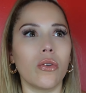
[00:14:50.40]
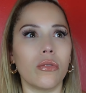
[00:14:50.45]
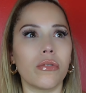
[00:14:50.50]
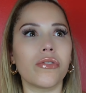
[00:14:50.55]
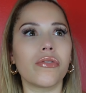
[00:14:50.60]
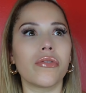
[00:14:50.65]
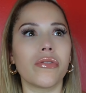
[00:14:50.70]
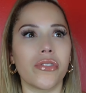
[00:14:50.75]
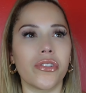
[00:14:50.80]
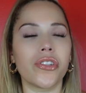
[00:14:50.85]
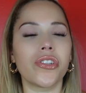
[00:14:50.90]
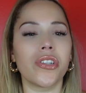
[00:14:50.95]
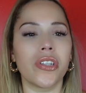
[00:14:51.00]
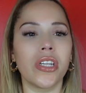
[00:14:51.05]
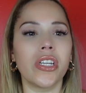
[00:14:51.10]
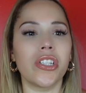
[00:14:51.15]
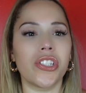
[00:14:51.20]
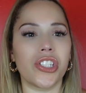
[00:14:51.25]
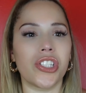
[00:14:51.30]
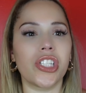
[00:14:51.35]
Oh,
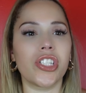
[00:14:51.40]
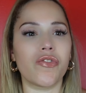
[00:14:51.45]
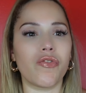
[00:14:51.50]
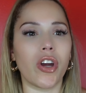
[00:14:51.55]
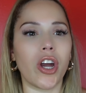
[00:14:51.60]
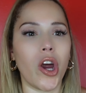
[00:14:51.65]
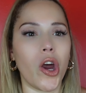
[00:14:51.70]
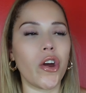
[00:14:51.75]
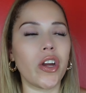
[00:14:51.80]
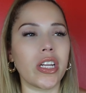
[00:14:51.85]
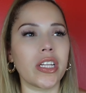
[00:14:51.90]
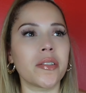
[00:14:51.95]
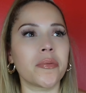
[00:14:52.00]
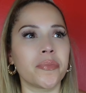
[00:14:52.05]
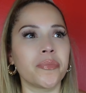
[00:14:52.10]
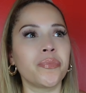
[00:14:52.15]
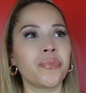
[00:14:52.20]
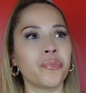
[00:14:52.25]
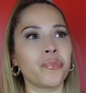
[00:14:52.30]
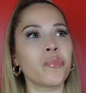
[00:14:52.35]
she's recurring.
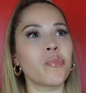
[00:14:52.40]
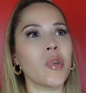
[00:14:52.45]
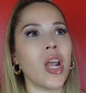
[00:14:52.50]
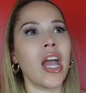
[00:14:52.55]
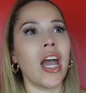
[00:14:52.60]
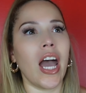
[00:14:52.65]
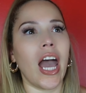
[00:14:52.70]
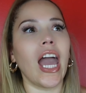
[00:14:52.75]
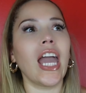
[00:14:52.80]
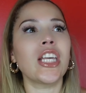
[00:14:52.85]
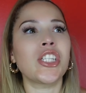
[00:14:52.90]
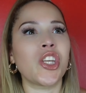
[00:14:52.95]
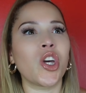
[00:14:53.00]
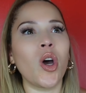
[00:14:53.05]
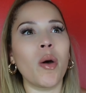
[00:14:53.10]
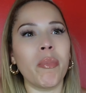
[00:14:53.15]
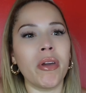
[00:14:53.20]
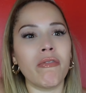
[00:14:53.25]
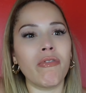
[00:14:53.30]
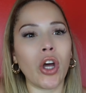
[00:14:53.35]
Aisha
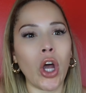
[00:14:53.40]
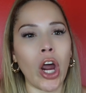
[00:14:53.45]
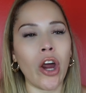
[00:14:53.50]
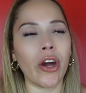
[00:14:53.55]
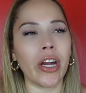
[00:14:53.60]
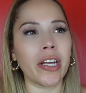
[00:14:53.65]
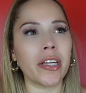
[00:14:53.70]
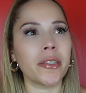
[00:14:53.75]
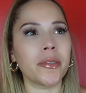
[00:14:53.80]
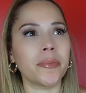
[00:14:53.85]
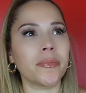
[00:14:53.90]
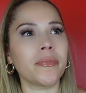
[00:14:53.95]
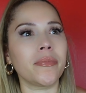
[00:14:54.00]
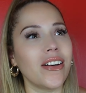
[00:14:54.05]
gonna be recurring.